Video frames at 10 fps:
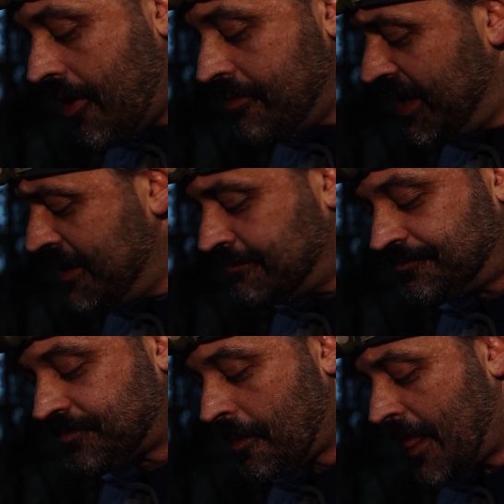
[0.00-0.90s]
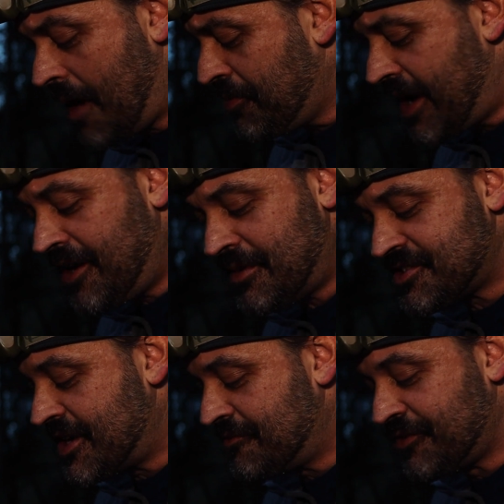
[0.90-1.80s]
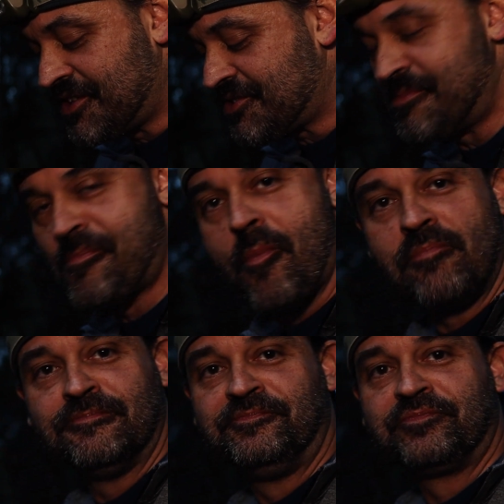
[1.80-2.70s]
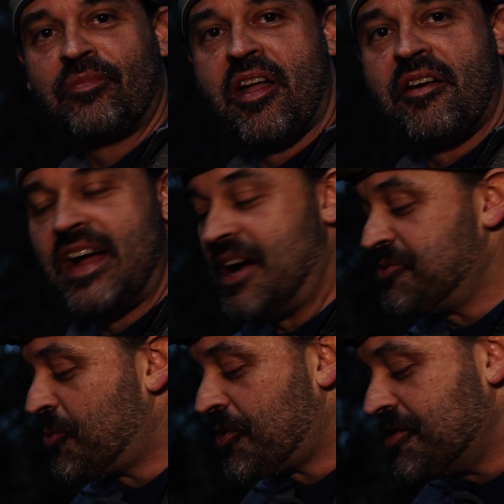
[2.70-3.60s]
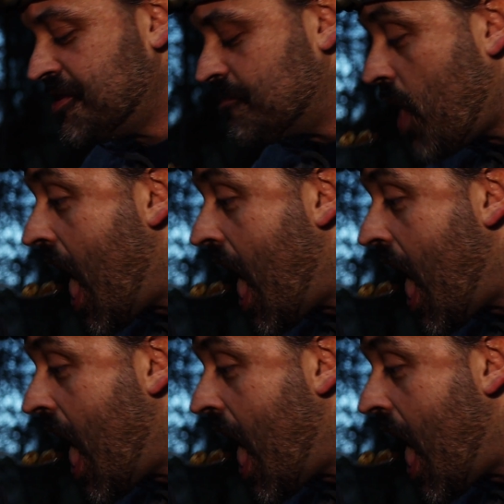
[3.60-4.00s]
Man, I'm proud of myself with this outdoor cooking.